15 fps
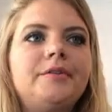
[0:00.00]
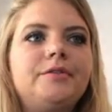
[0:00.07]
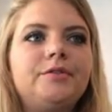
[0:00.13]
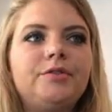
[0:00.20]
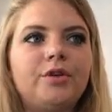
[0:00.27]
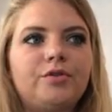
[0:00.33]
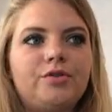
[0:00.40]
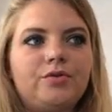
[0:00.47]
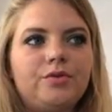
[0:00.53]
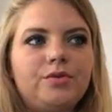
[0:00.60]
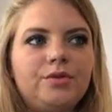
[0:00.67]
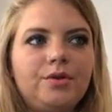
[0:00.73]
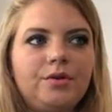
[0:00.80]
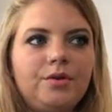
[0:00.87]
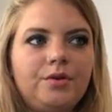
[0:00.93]
No,
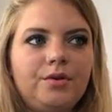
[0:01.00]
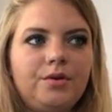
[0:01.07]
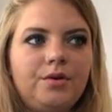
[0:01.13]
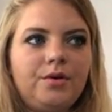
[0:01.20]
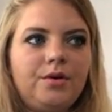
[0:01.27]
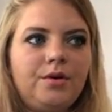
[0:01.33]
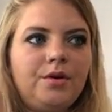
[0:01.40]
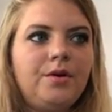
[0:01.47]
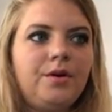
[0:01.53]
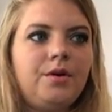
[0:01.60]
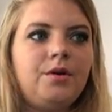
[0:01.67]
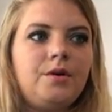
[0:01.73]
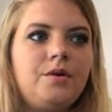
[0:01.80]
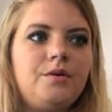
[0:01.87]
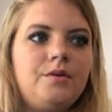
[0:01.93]
Zeus.
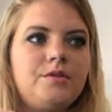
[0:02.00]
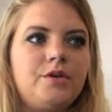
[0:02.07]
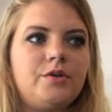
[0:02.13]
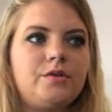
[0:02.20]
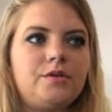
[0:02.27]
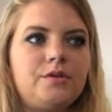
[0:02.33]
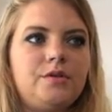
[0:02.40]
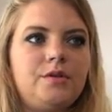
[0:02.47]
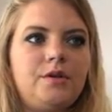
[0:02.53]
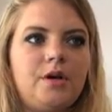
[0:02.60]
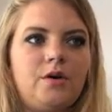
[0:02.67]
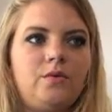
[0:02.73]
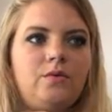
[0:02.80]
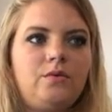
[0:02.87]
Zeus, no.